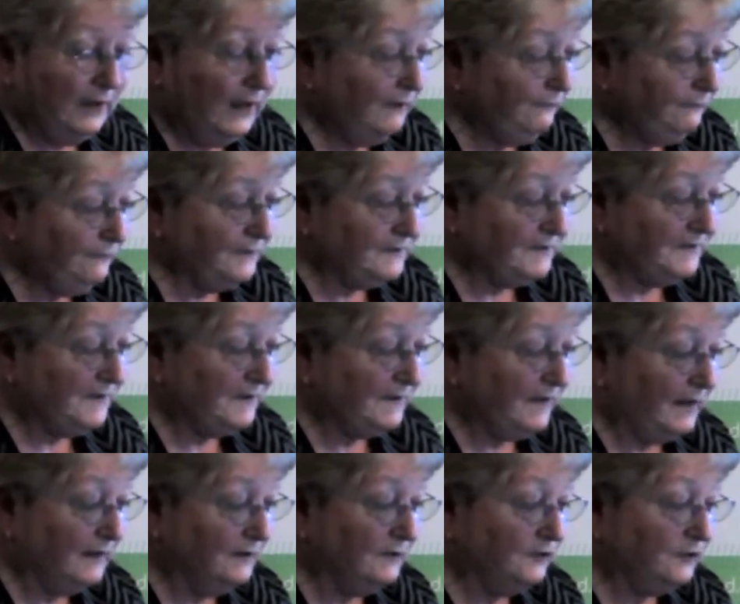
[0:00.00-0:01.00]
efforts
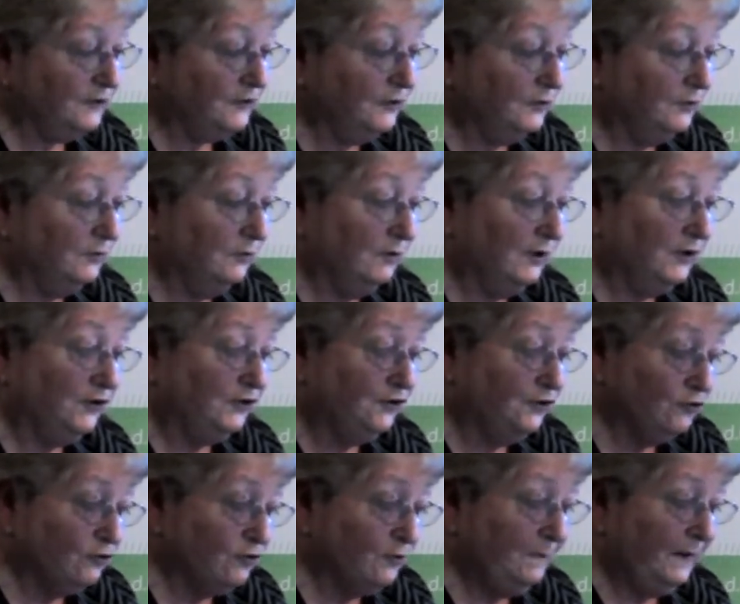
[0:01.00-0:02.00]
then to
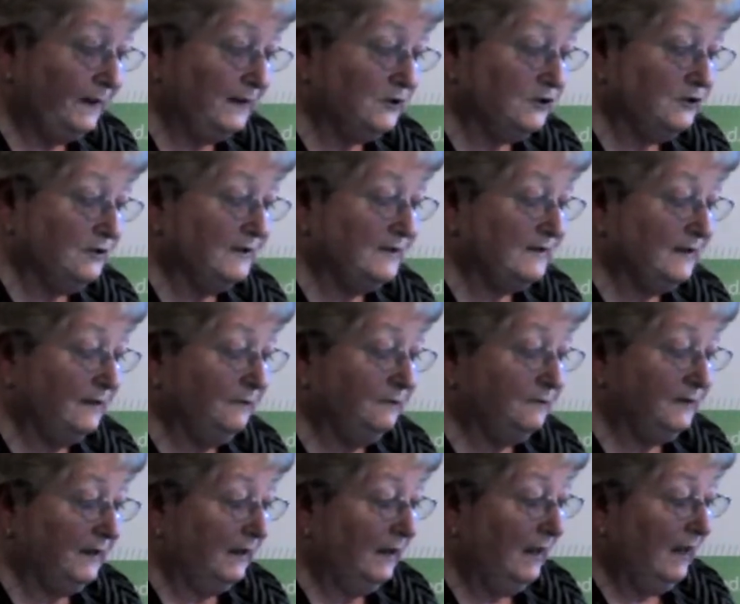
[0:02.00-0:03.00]
assure patient
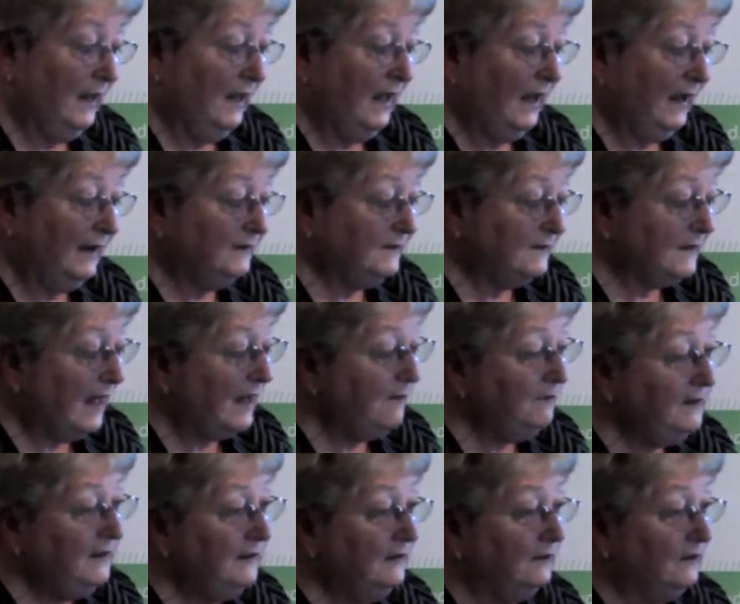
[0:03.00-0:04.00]
safety,
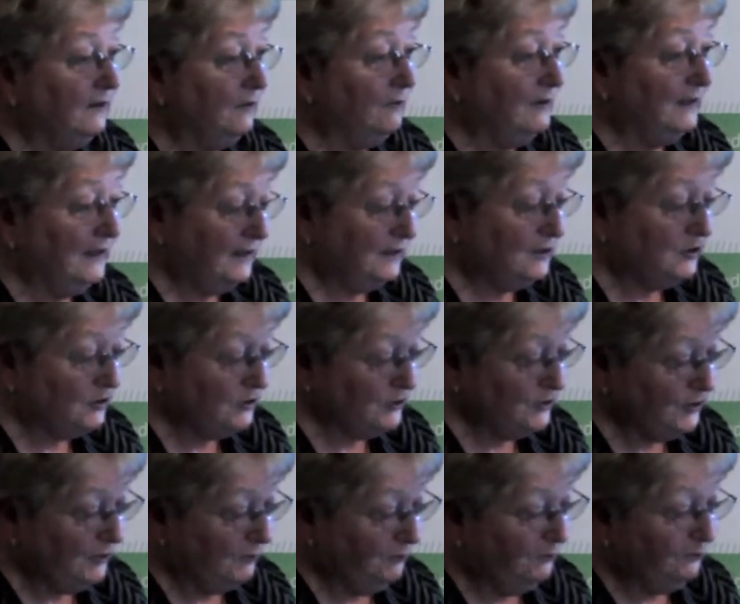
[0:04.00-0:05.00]
examining the
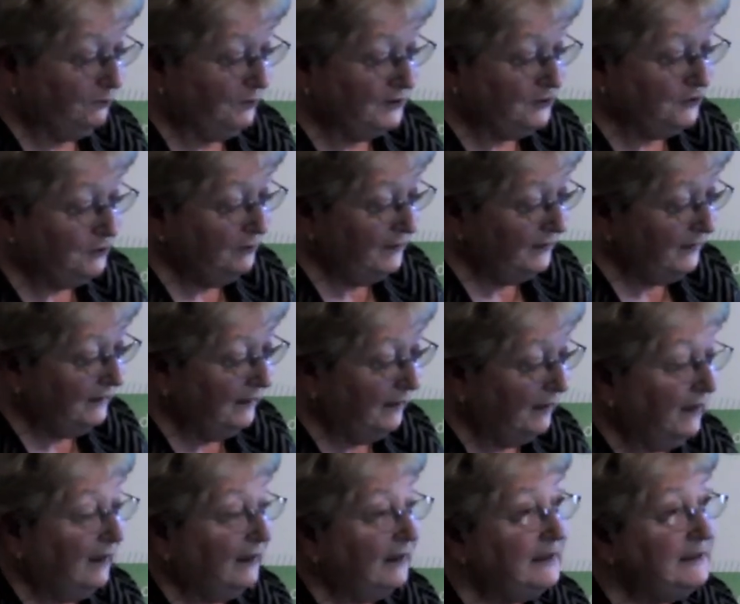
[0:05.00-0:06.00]
relationship between
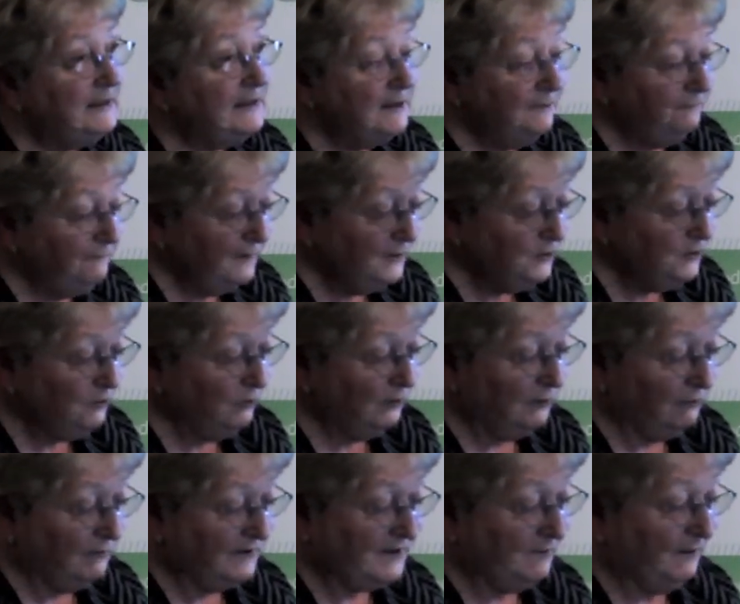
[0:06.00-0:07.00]
individual
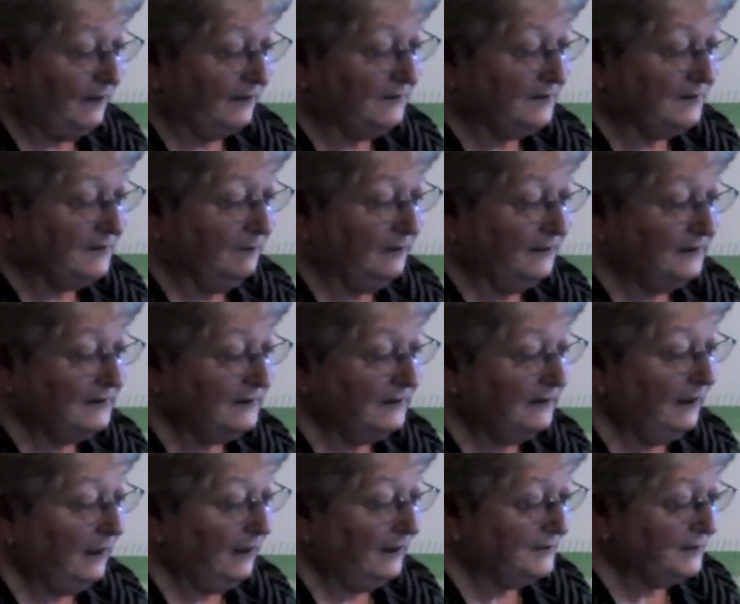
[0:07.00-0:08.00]
responsibility
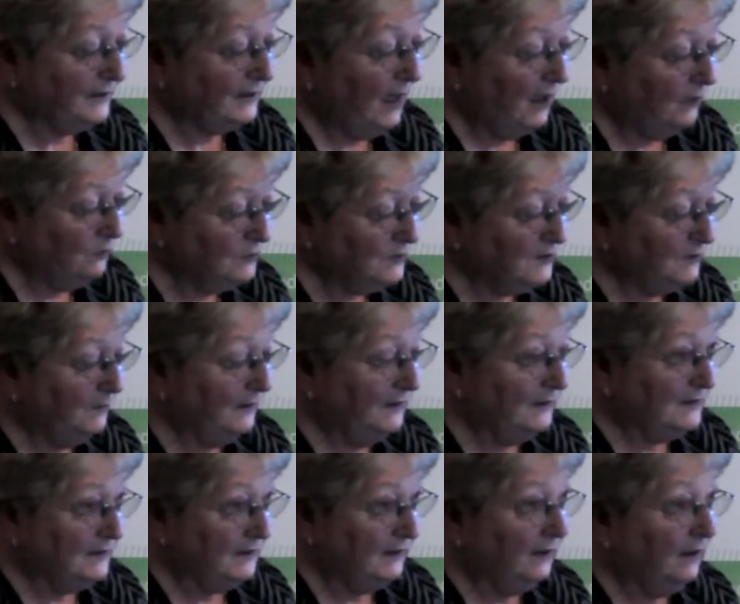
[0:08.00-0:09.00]
and
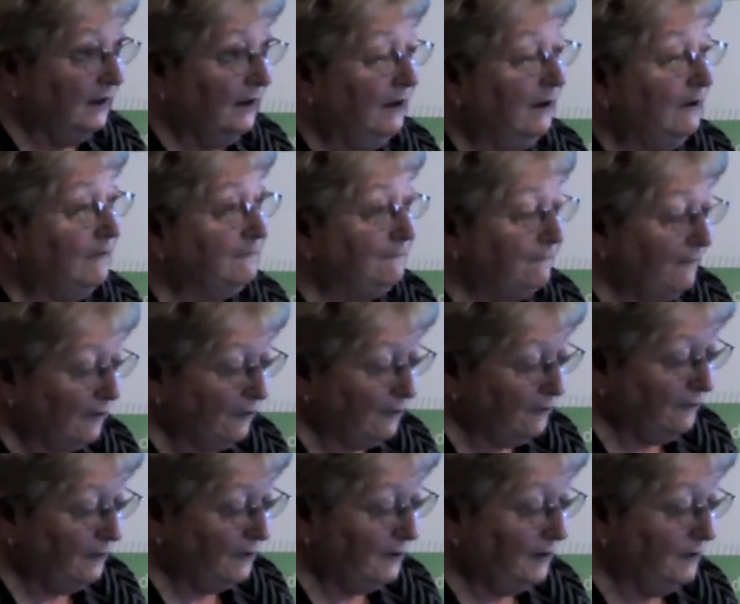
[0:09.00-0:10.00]
accountability for
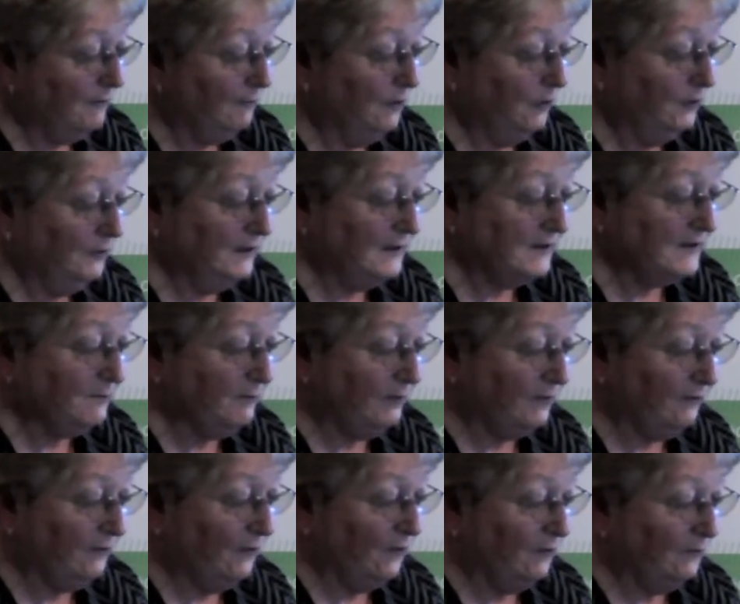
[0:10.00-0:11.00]
erroneous
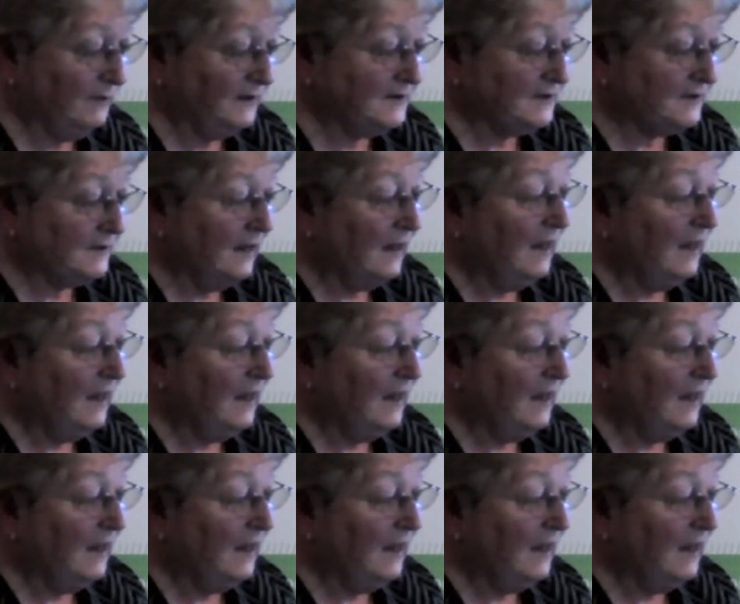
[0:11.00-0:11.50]
performance,